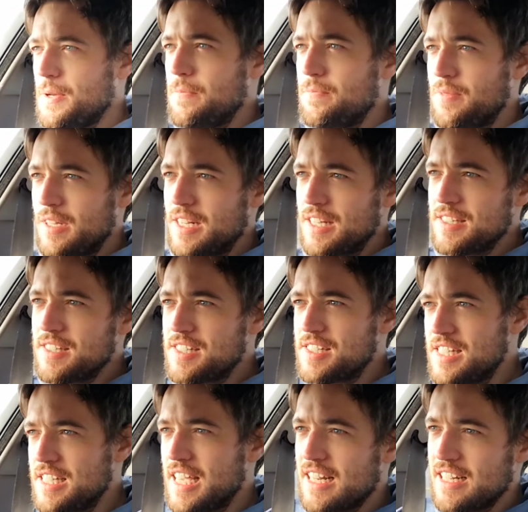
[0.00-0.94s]
they didn't
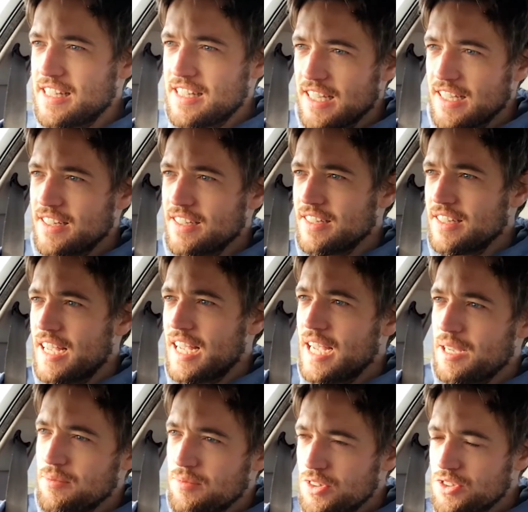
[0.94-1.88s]
see anything
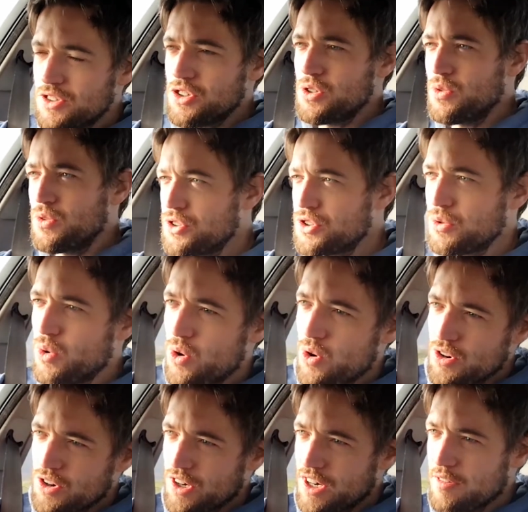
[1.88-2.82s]
too
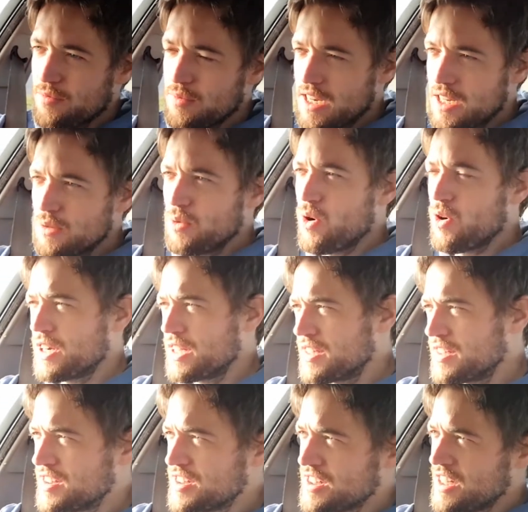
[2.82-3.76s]
untoward or give me any
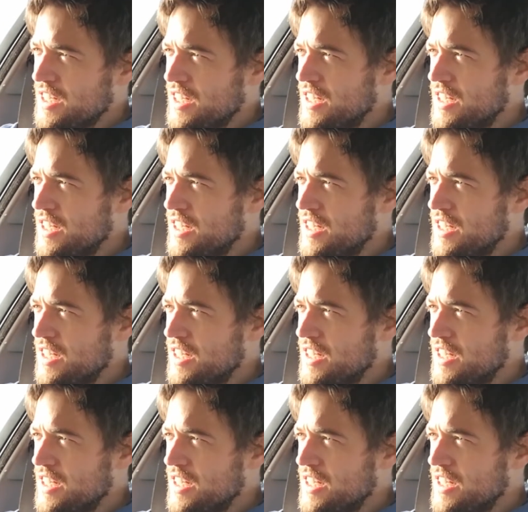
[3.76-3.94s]
warnings.